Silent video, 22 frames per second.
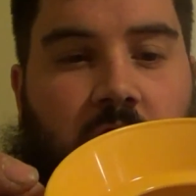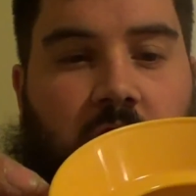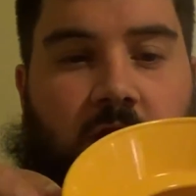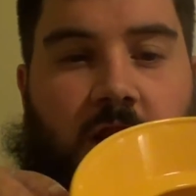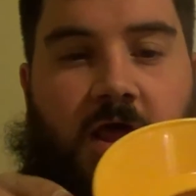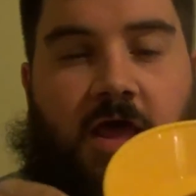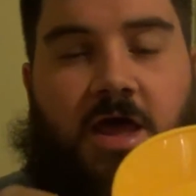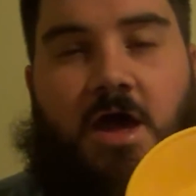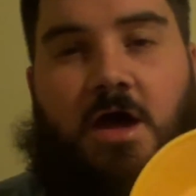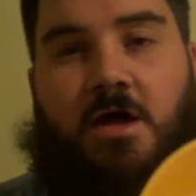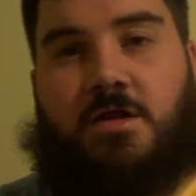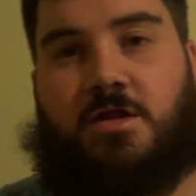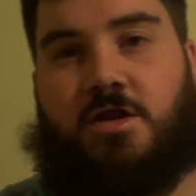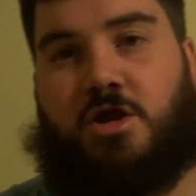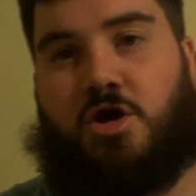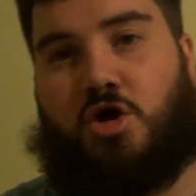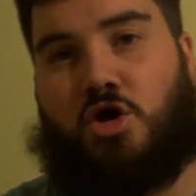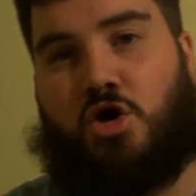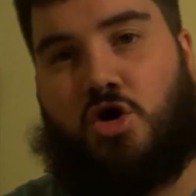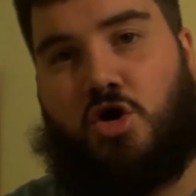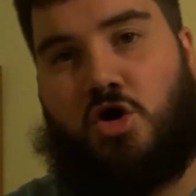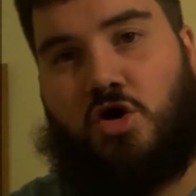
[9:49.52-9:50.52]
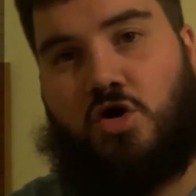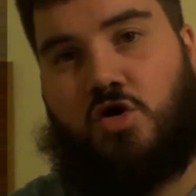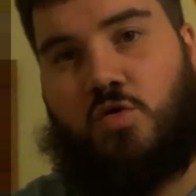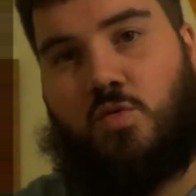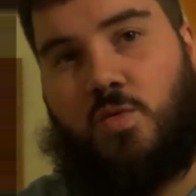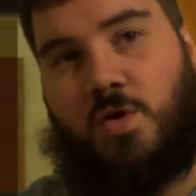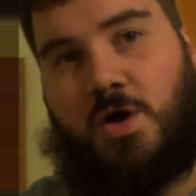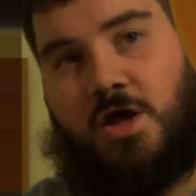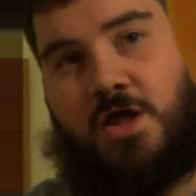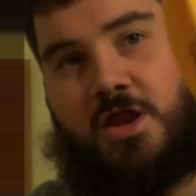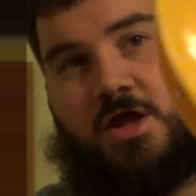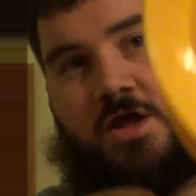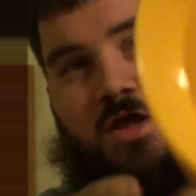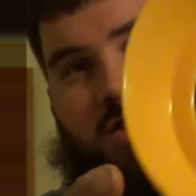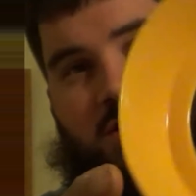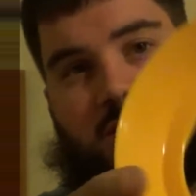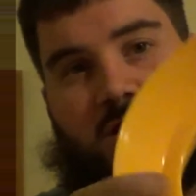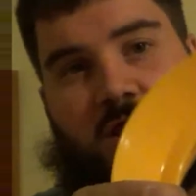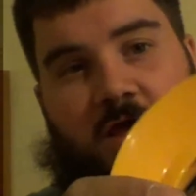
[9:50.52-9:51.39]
They got the hook with it.